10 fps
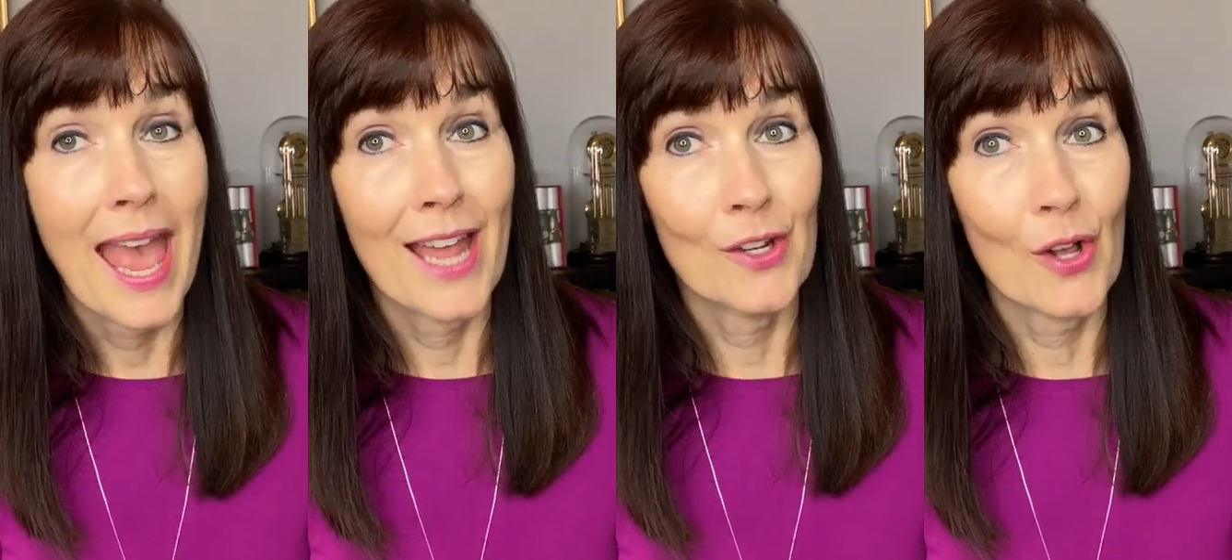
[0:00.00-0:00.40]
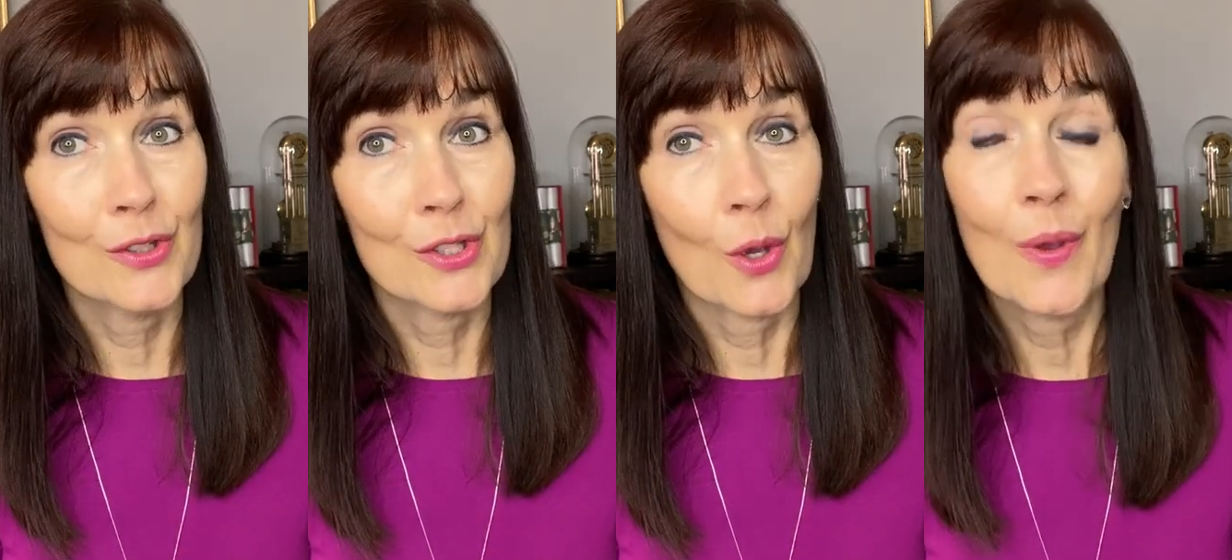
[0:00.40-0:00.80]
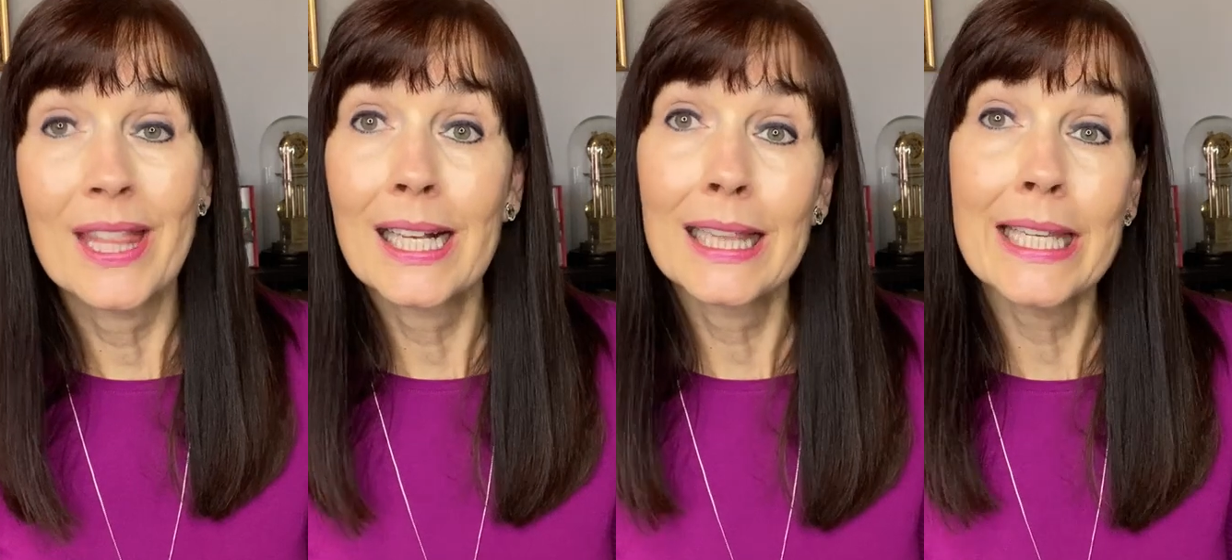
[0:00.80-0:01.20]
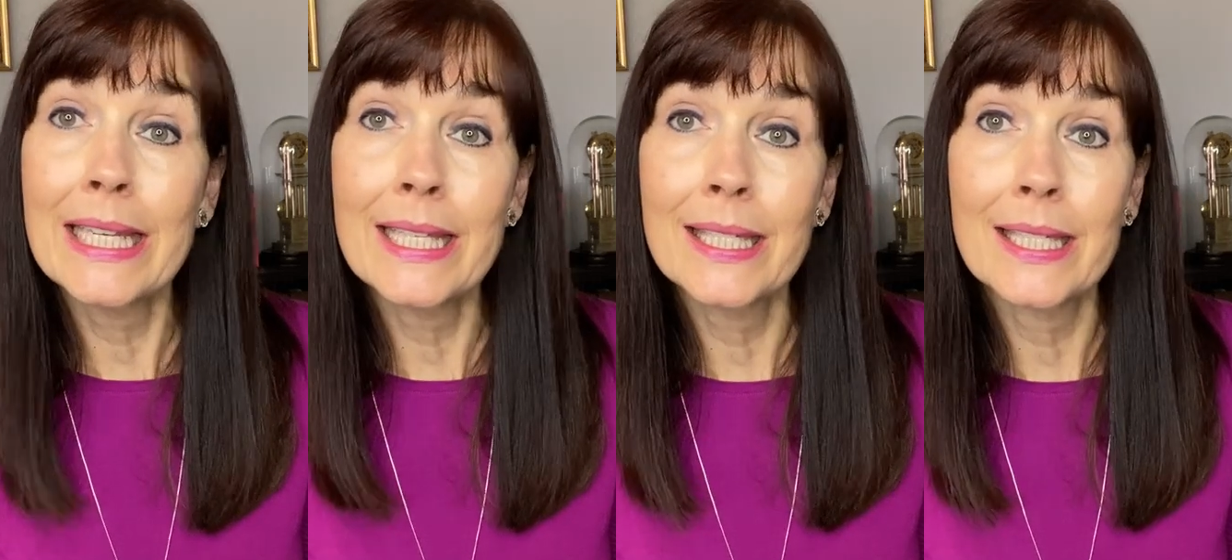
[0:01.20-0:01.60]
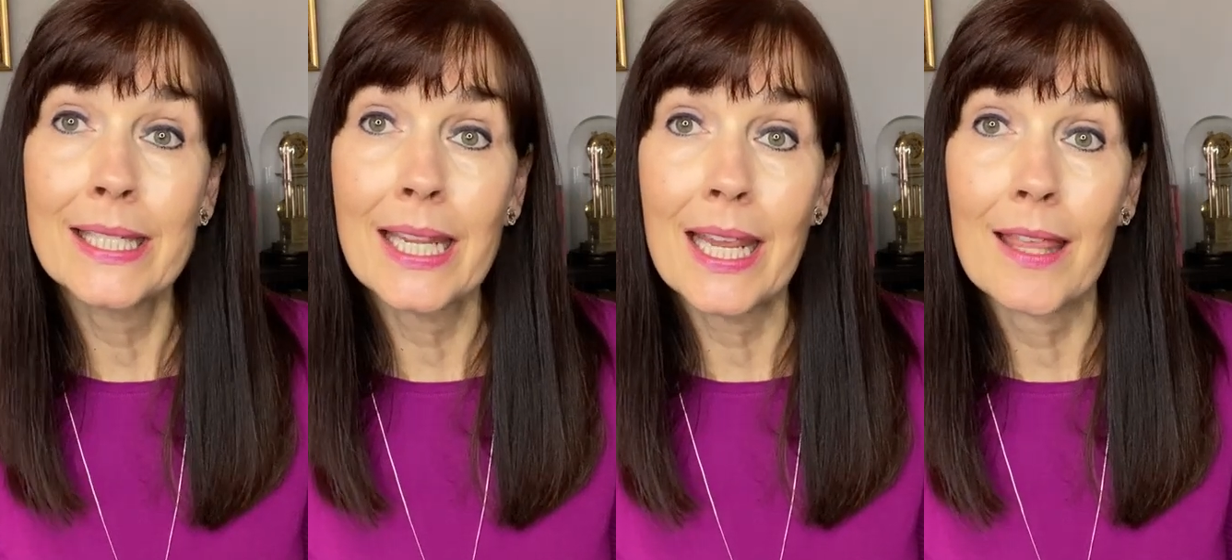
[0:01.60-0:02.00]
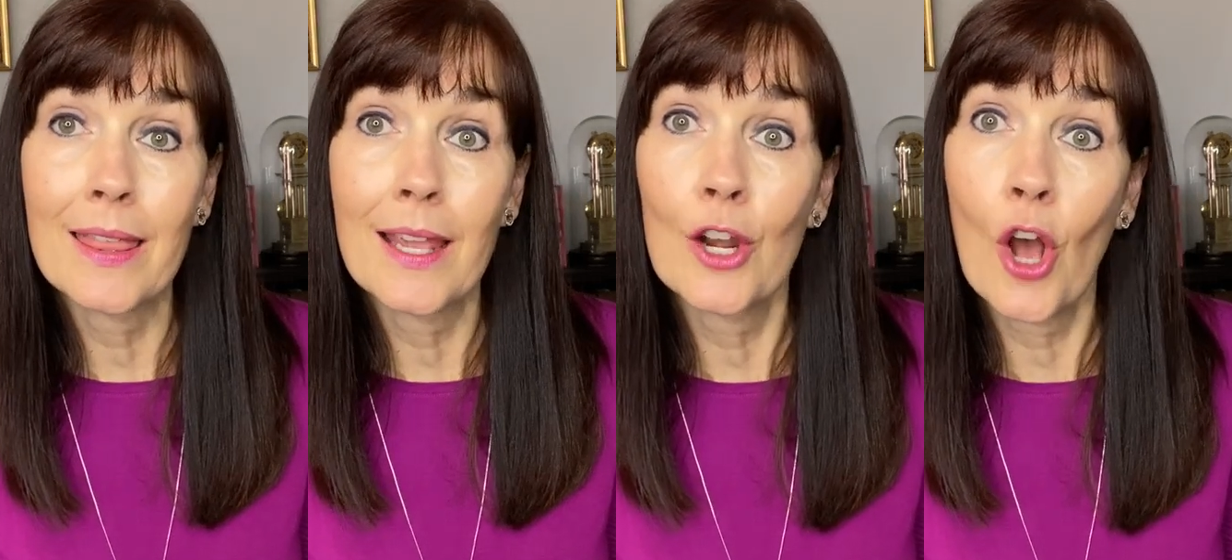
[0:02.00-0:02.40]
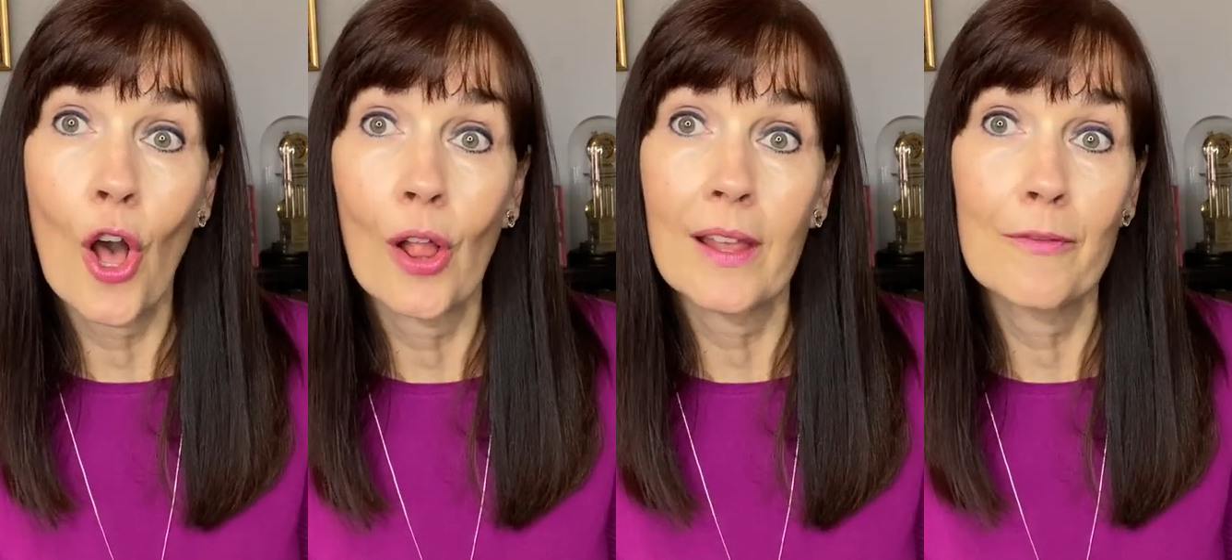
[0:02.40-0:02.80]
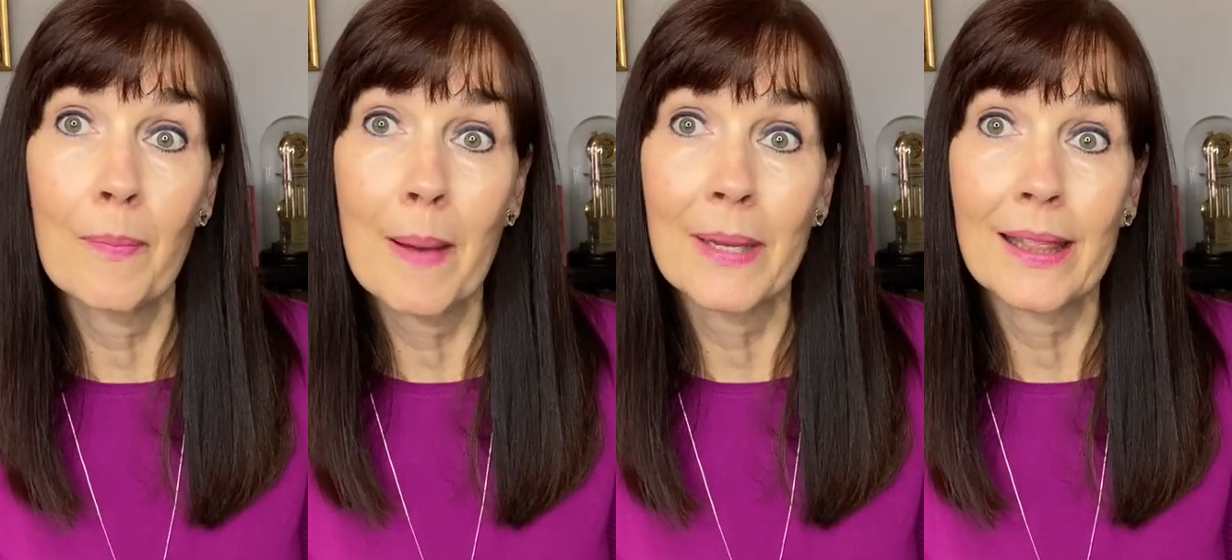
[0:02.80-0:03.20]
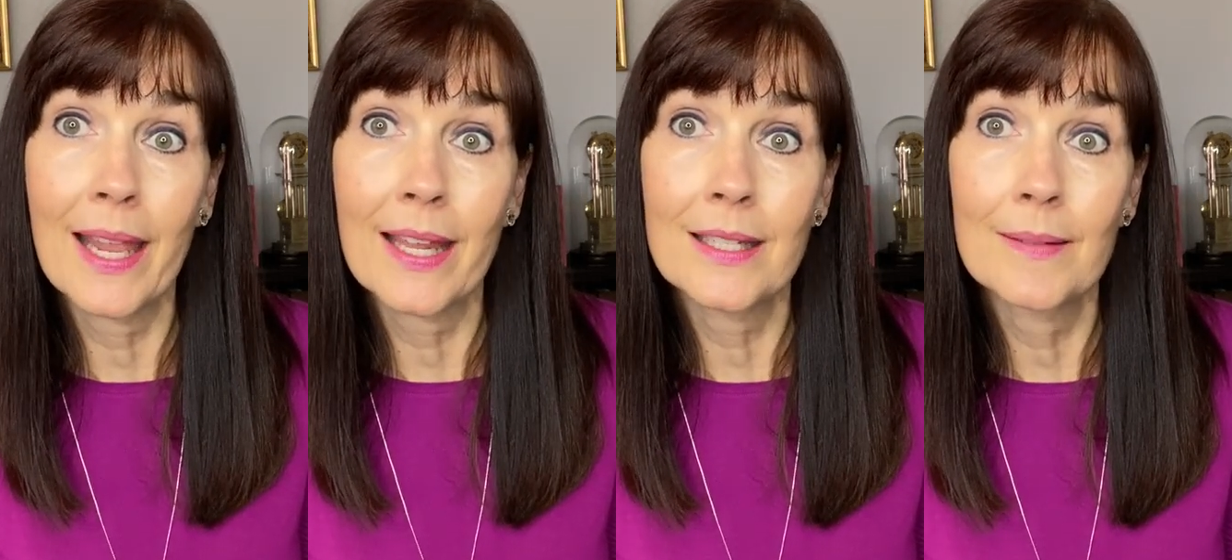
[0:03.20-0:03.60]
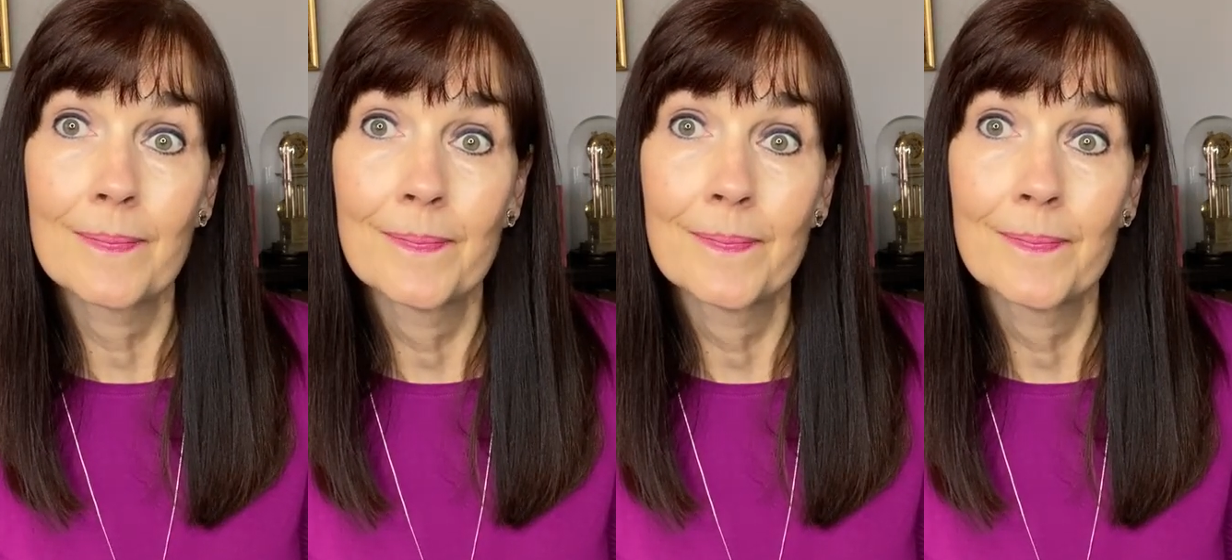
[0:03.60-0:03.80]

and also the cleanest teeth in all of Puppetland.